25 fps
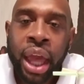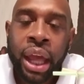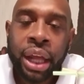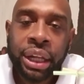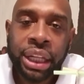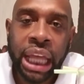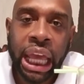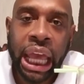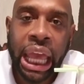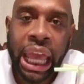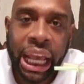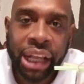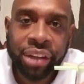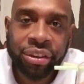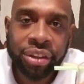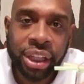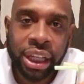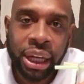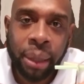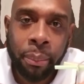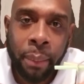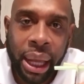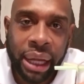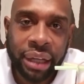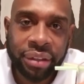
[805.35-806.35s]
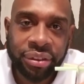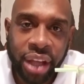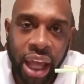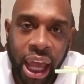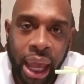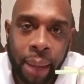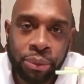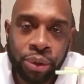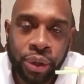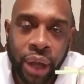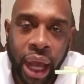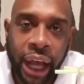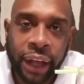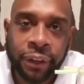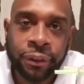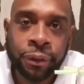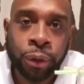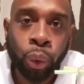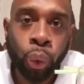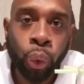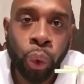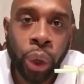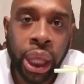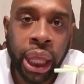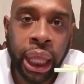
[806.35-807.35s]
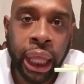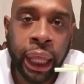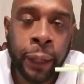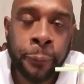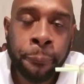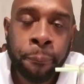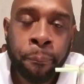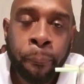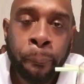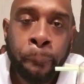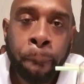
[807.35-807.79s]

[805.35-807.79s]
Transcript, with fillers: The excellent amount of time, you guys. We